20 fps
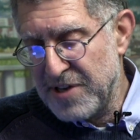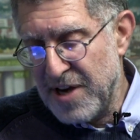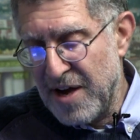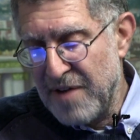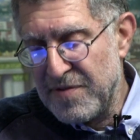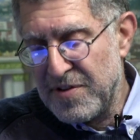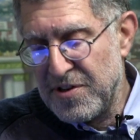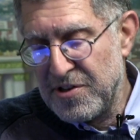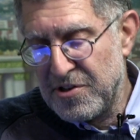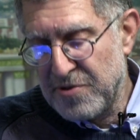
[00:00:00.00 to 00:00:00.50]

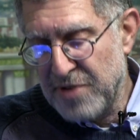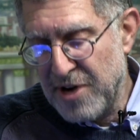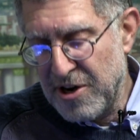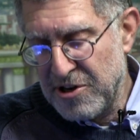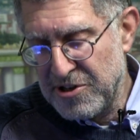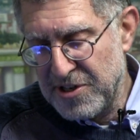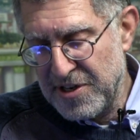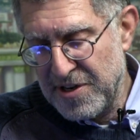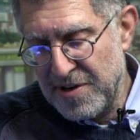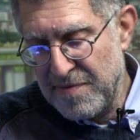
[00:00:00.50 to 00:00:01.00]
of
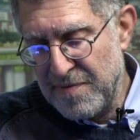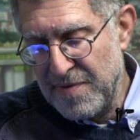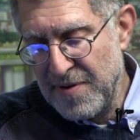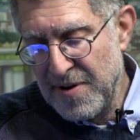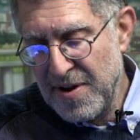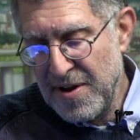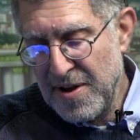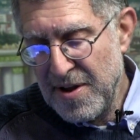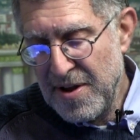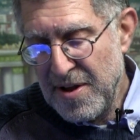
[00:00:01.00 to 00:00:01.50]
destruction
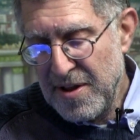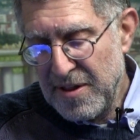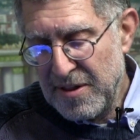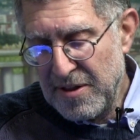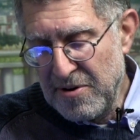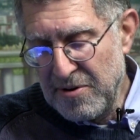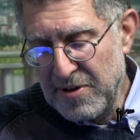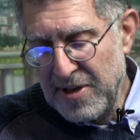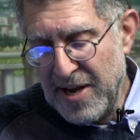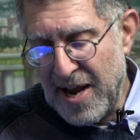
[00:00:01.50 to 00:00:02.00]

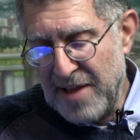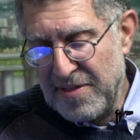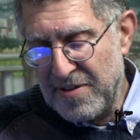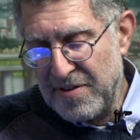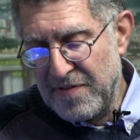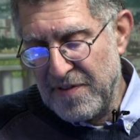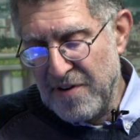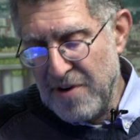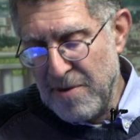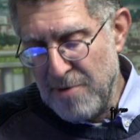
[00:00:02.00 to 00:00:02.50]
literally at
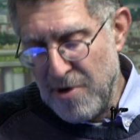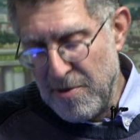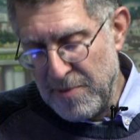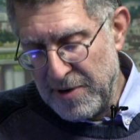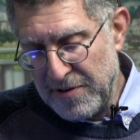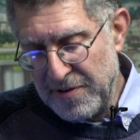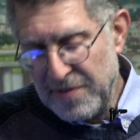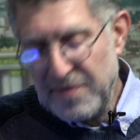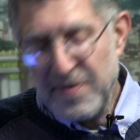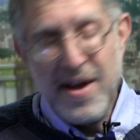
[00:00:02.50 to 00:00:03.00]
this very
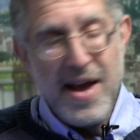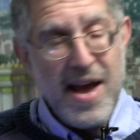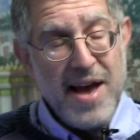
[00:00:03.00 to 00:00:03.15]
moment.